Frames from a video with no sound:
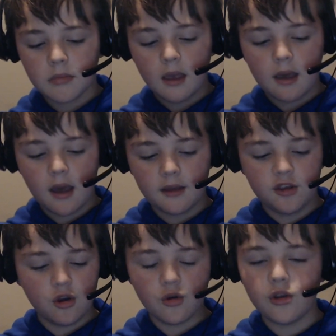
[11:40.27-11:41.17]

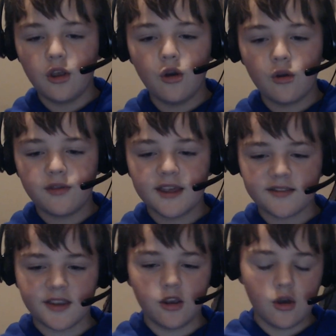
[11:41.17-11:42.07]

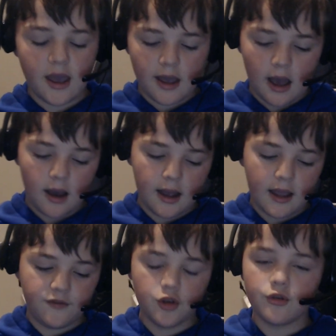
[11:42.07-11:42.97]
if
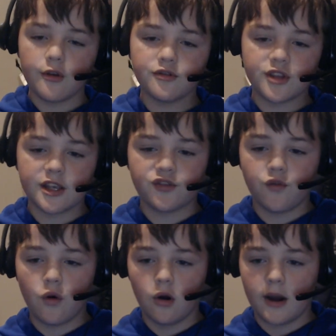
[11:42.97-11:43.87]
you use this
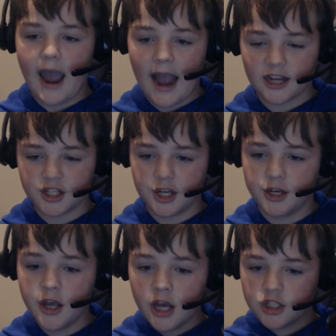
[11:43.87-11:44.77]
for action,
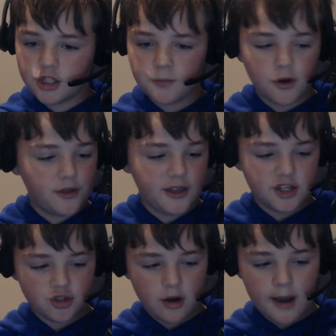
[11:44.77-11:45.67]
just put this
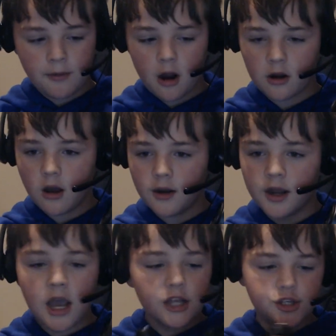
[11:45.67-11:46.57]
tripod on
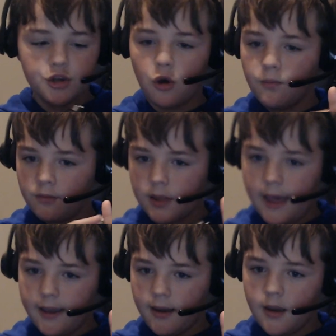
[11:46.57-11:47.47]
so you don't
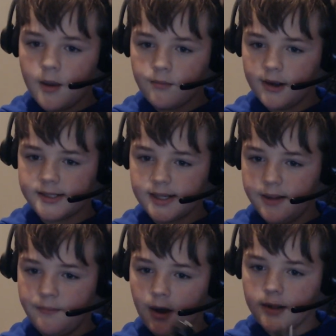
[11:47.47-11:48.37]
like press any
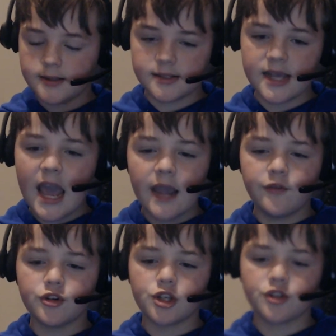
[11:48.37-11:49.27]
buttons. If you're
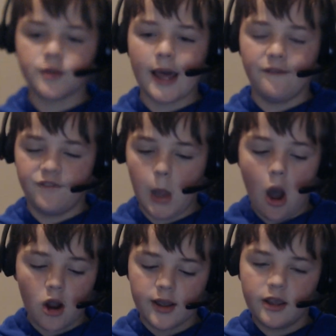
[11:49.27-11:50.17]
just like
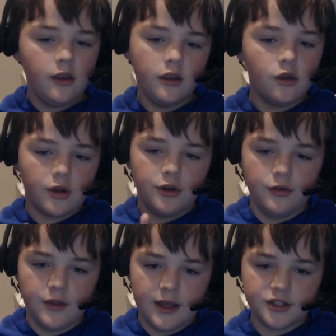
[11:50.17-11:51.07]
vlogging, you can do
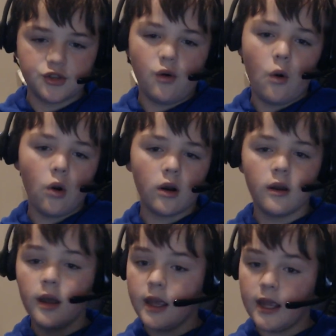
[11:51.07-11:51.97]
this, or
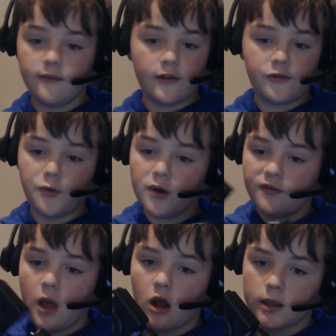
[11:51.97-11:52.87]
even if you want to
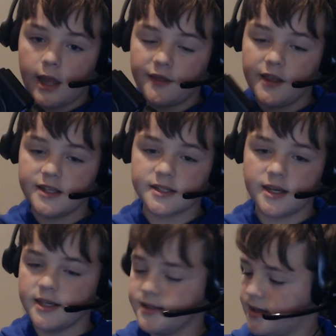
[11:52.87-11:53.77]
vlog like this,
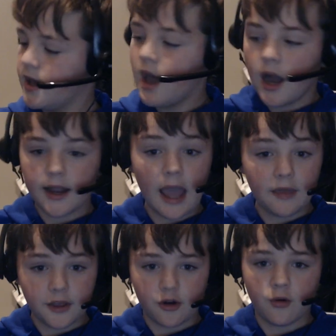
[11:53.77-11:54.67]
cause again the
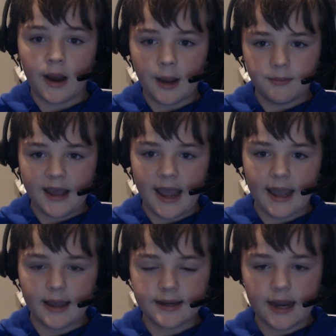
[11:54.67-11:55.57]
cramped
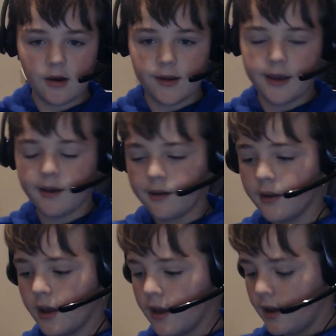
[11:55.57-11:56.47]
hand area,
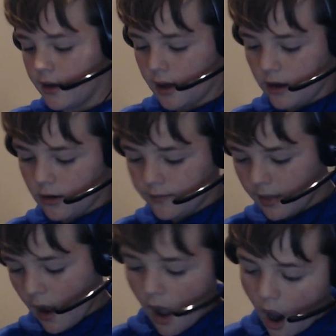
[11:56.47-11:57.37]
you know.
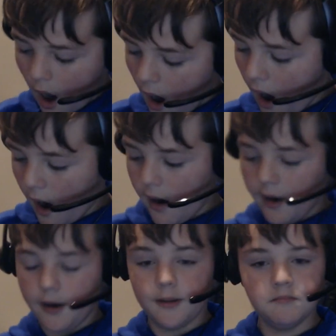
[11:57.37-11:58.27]

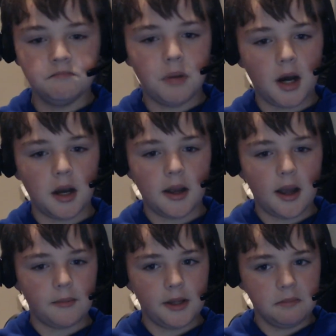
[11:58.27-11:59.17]
But I
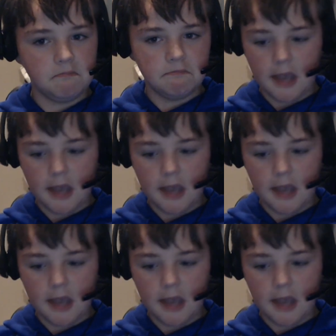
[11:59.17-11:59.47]
mean, yeah,